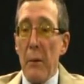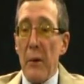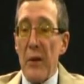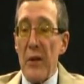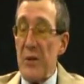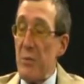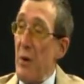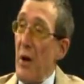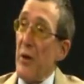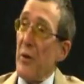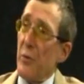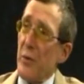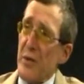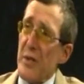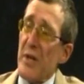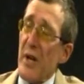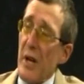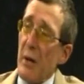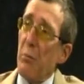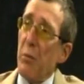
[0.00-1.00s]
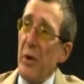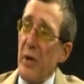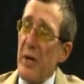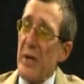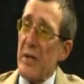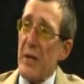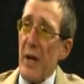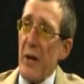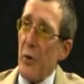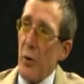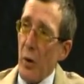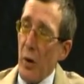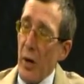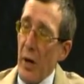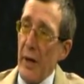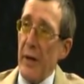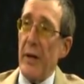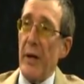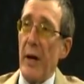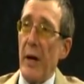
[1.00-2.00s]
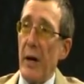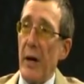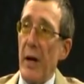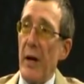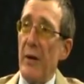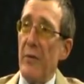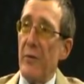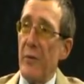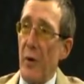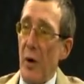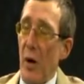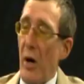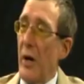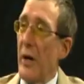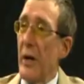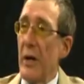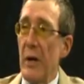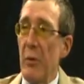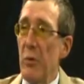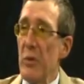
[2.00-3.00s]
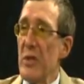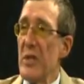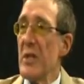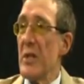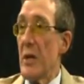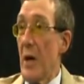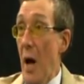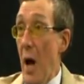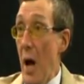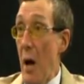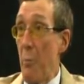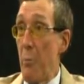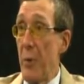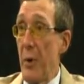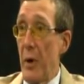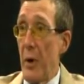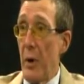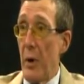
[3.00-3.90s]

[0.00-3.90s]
His mother would say, please, I don't like that kind of talk, and he would stop.